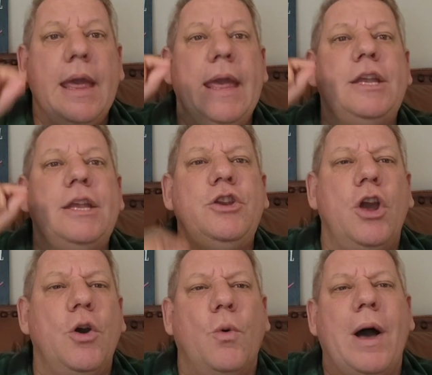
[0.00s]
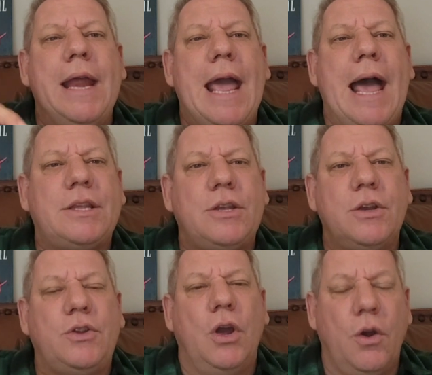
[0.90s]
He knew what he had to
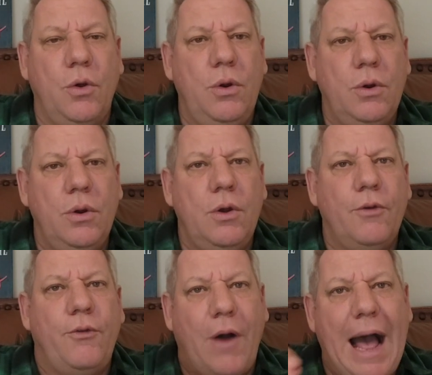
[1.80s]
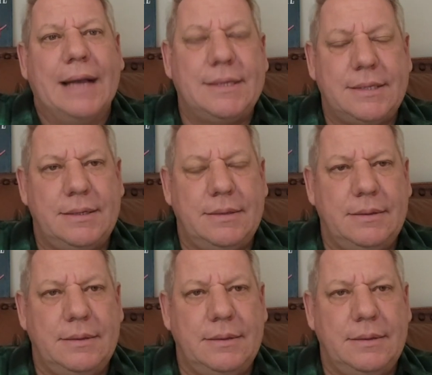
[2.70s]
do for us.